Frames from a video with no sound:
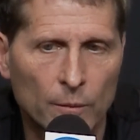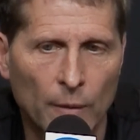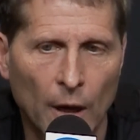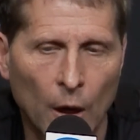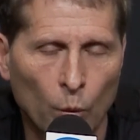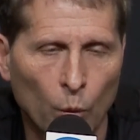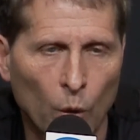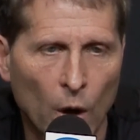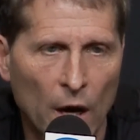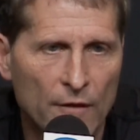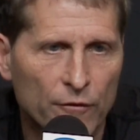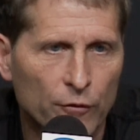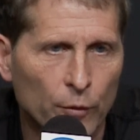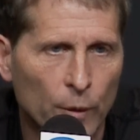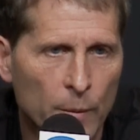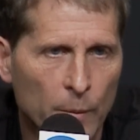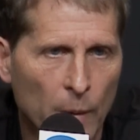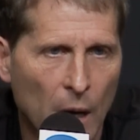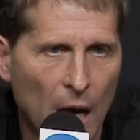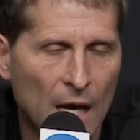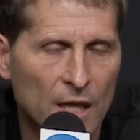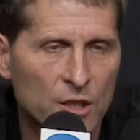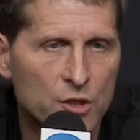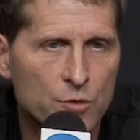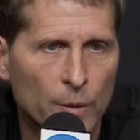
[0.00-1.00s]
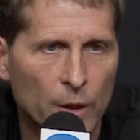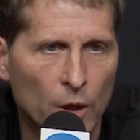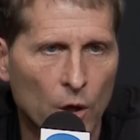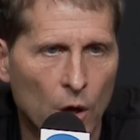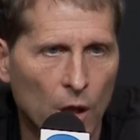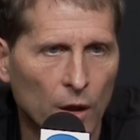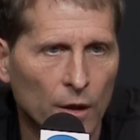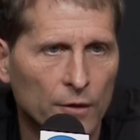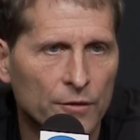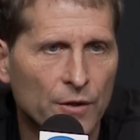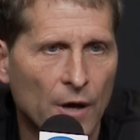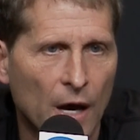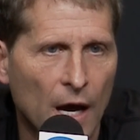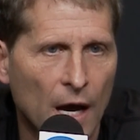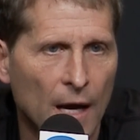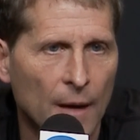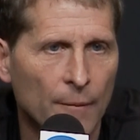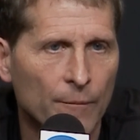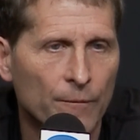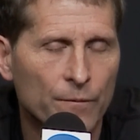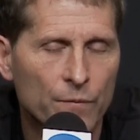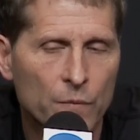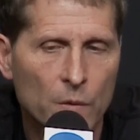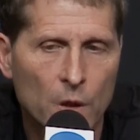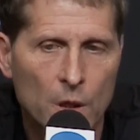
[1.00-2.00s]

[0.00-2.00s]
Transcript: My wife reminds me all the time